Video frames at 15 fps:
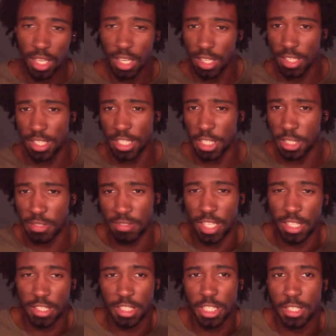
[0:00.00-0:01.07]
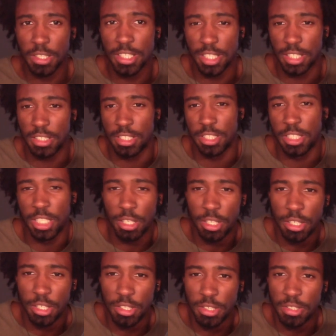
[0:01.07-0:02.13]
So that story is just to show
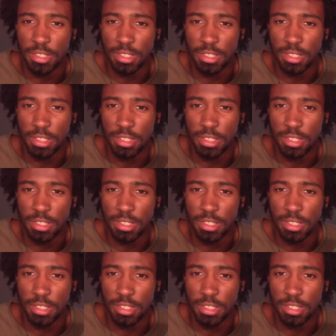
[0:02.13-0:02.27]
you,